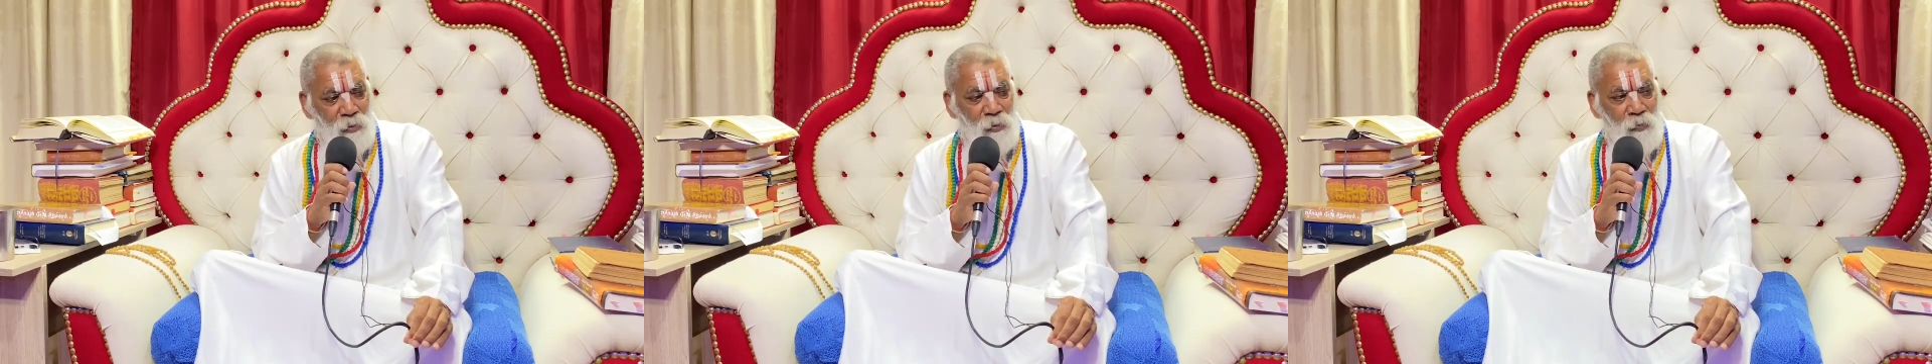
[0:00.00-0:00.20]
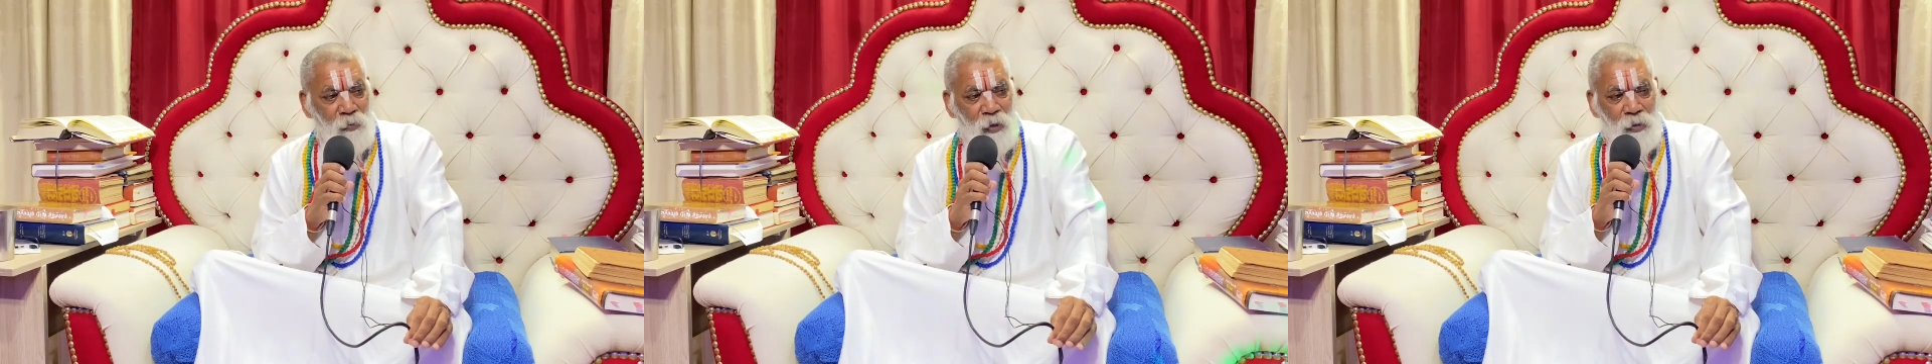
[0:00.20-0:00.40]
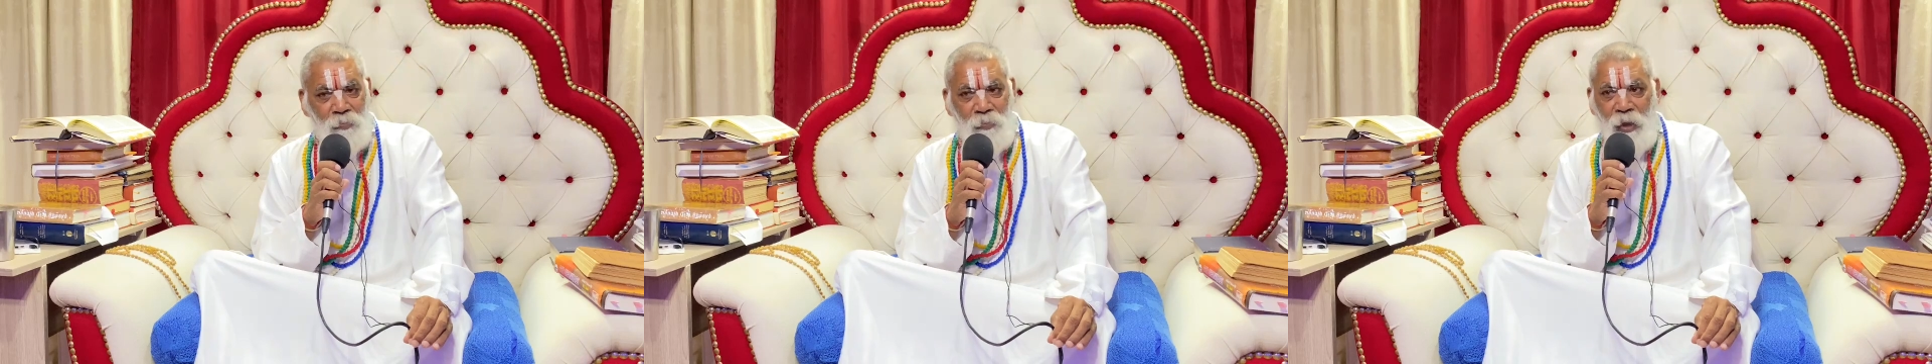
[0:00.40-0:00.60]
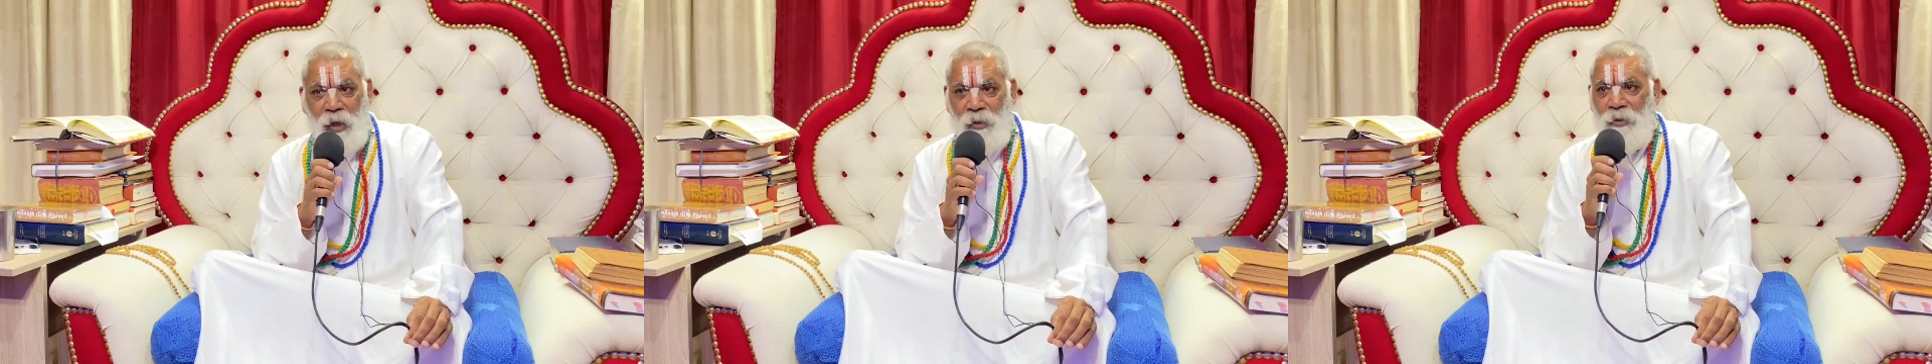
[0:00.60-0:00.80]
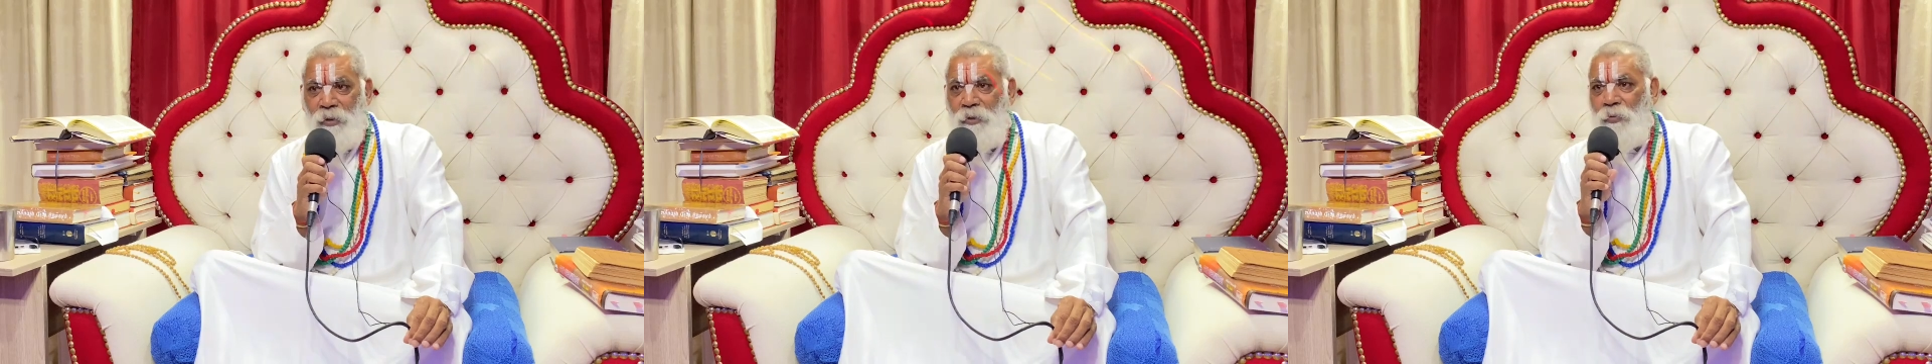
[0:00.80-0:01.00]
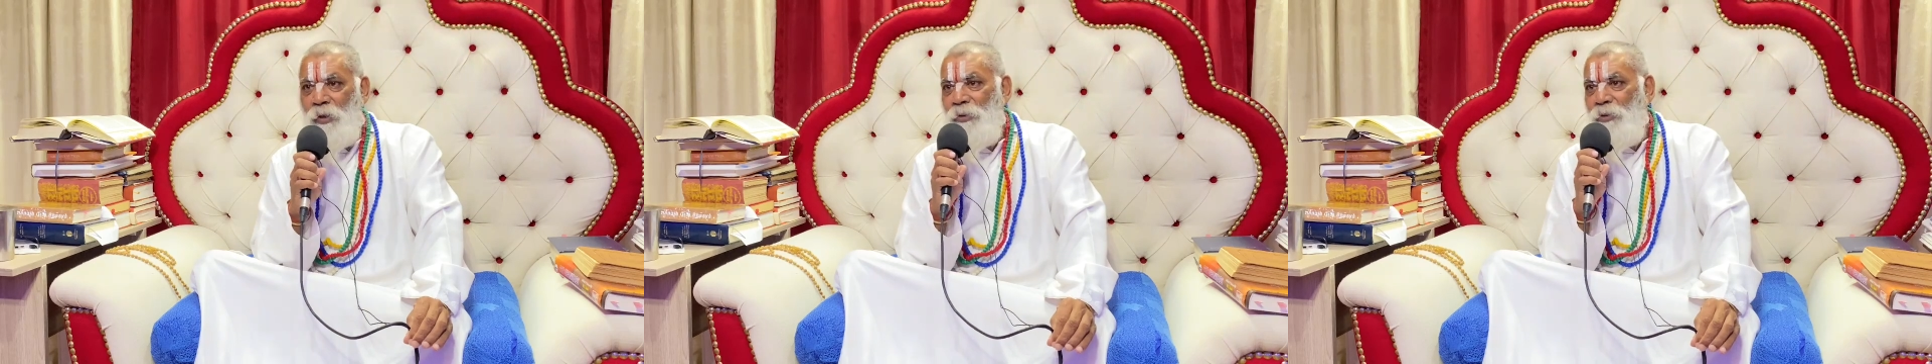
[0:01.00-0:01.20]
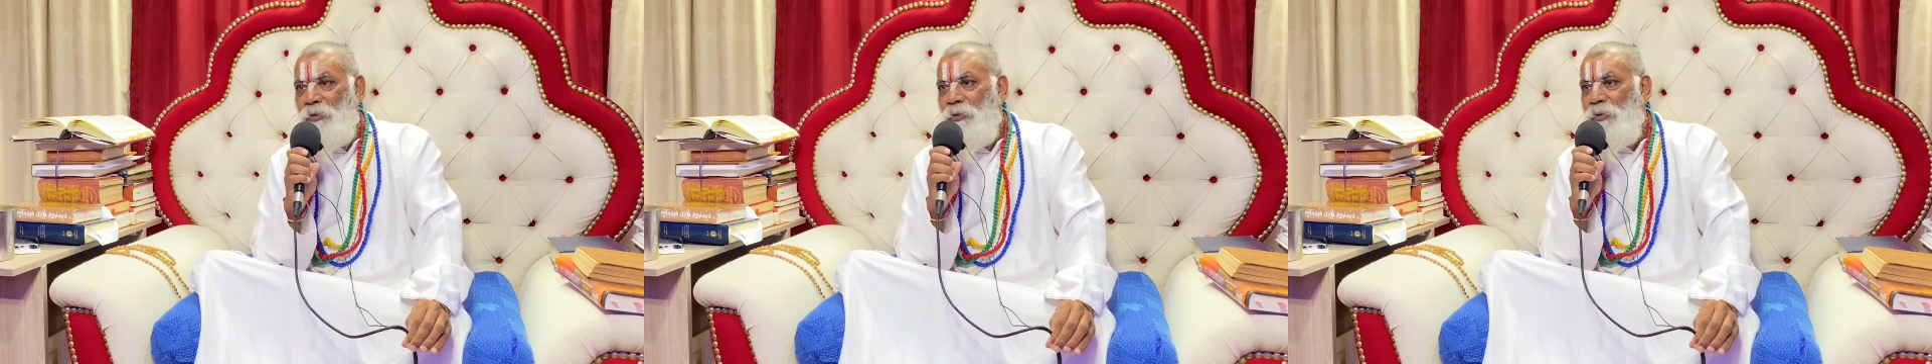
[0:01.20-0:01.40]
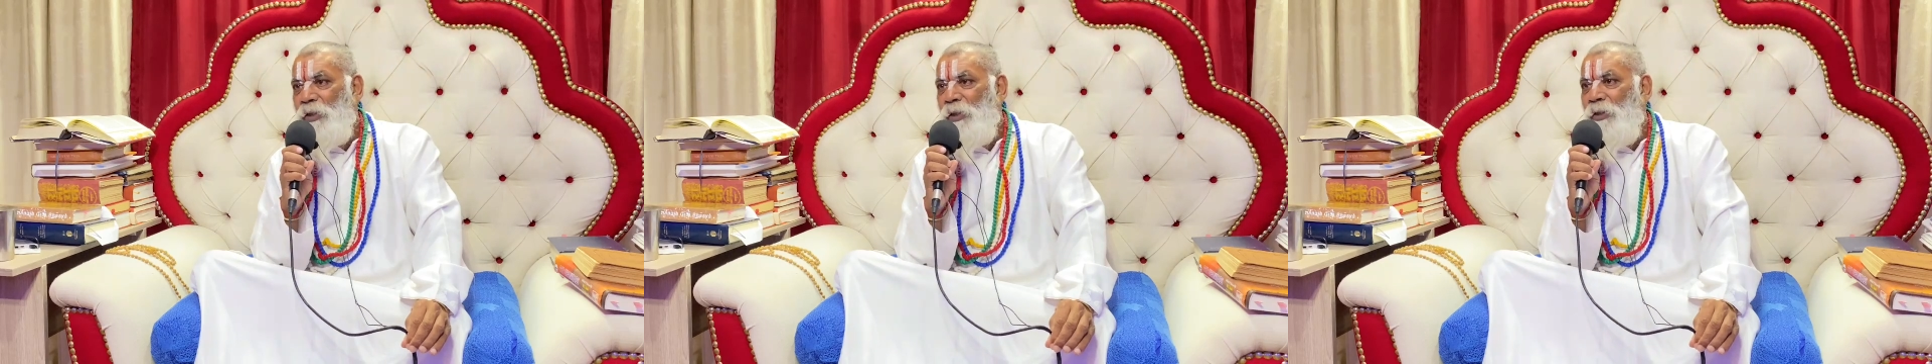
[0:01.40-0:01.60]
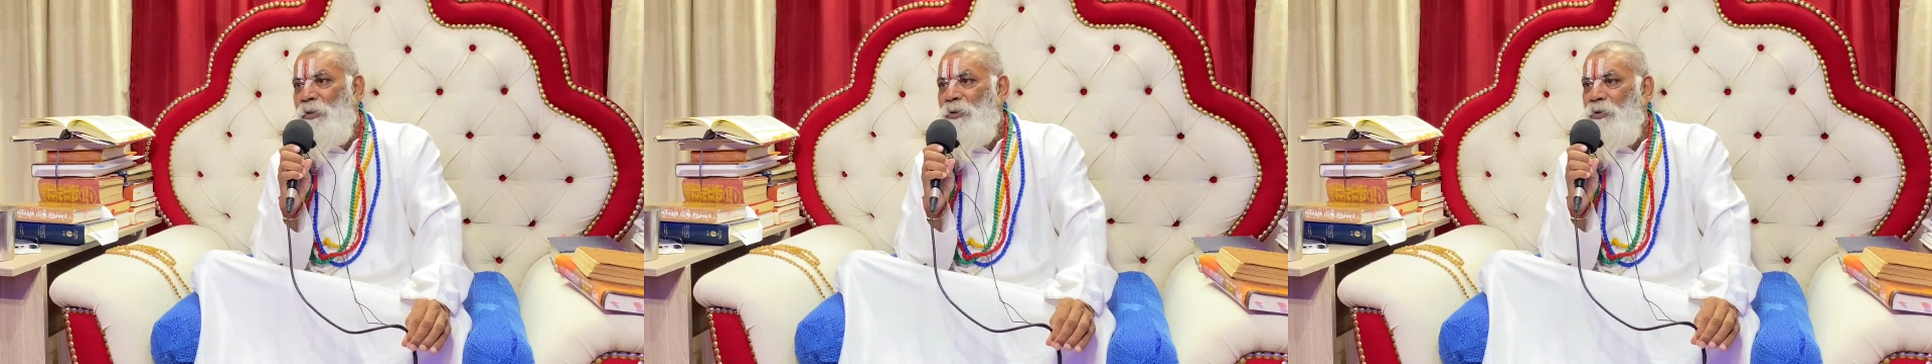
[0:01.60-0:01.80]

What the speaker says: When Bharat was using